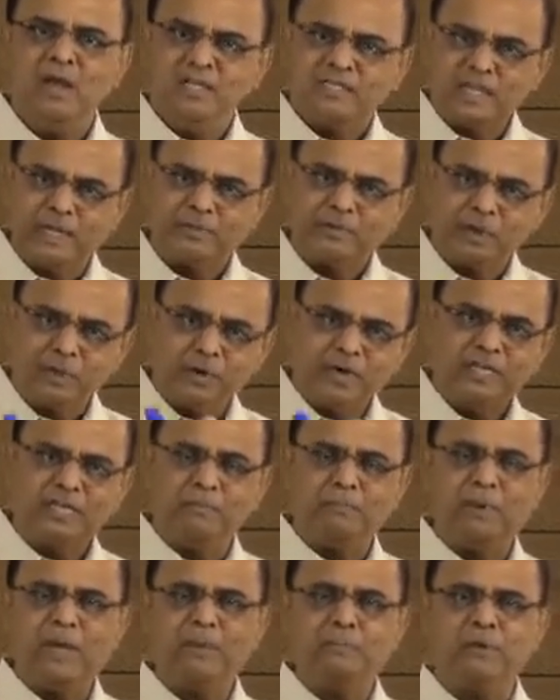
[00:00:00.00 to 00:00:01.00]
Subsequently,
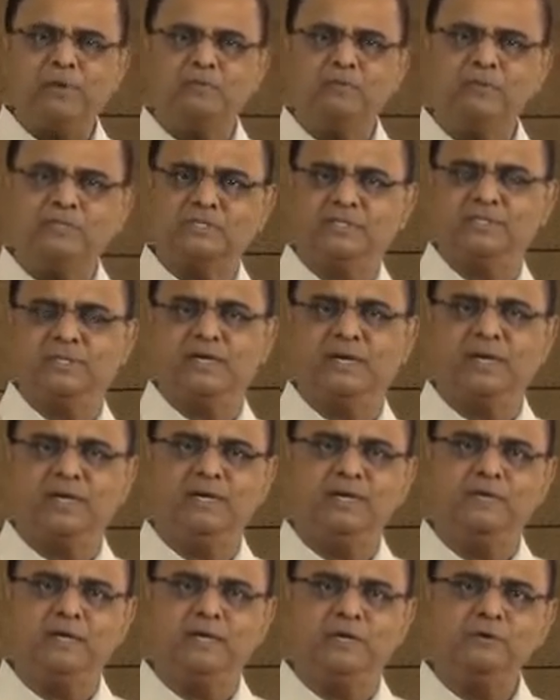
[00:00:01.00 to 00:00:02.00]
the paper was
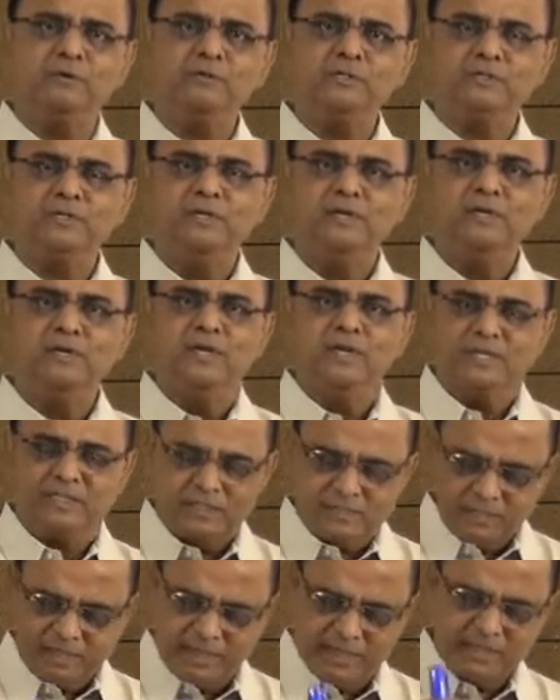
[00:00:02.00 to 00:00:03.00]
introduced.
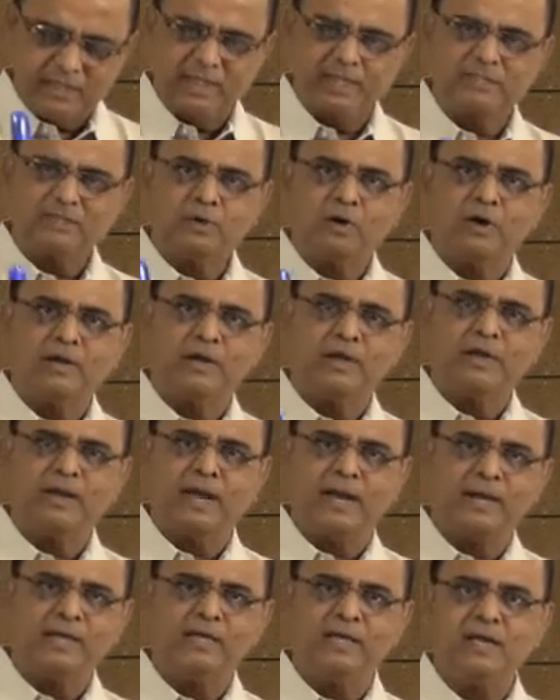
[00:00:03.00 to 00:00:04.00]
Then they started
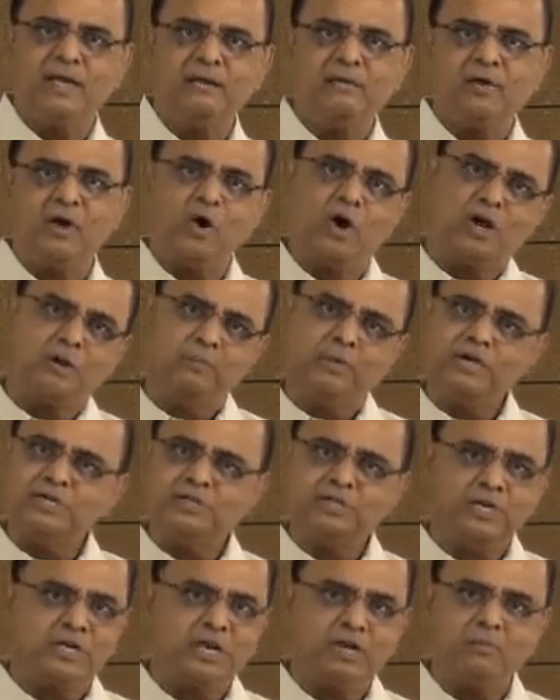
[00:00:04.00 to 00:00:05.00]
writing. Carbon
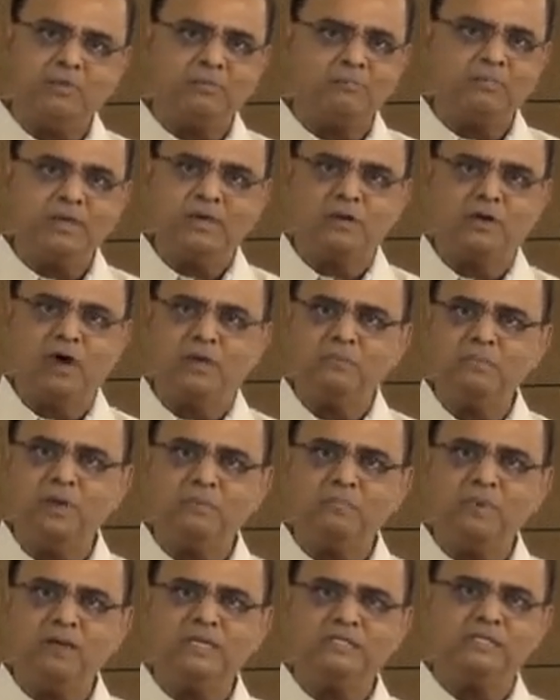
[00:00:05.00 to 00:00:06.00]
sheet, remember?
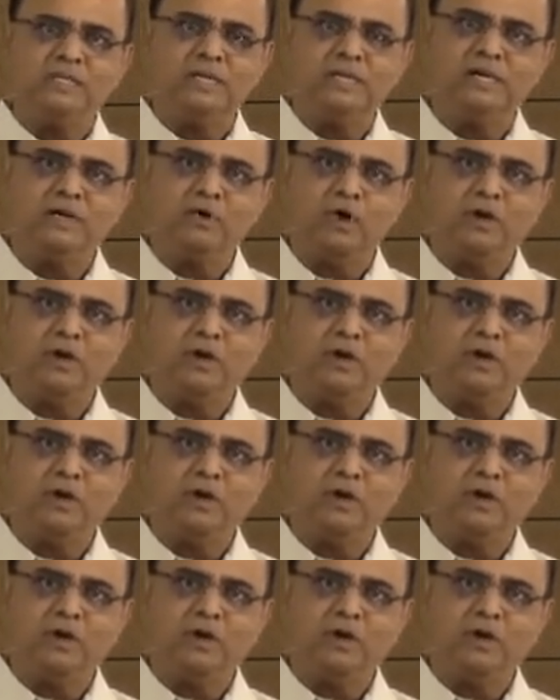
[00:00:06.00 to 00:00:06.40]
Carbon pencil and